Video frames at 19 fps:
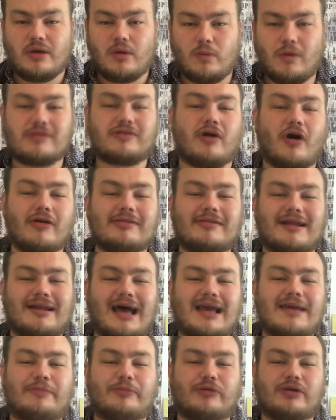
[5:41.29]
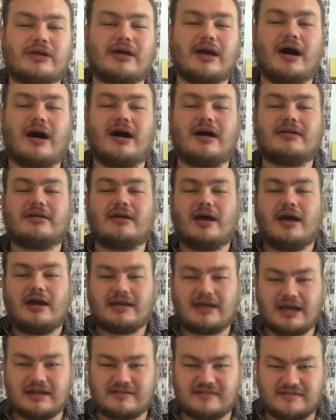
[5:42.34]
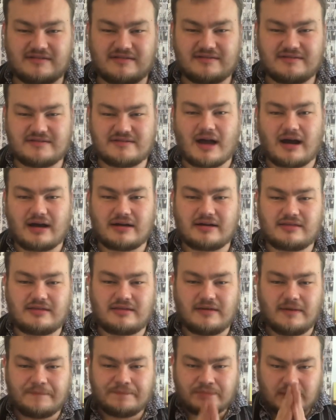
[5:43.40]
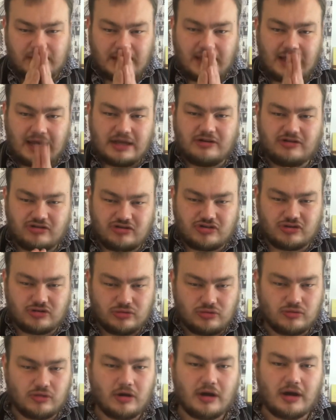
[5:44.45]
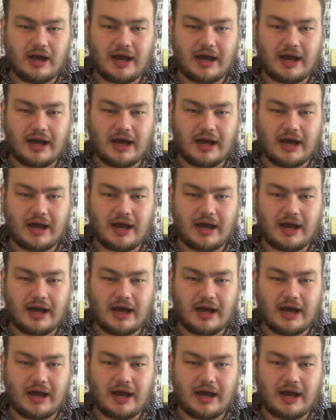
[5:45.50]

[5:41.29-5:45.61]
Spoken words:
what's on the library card gets sucked into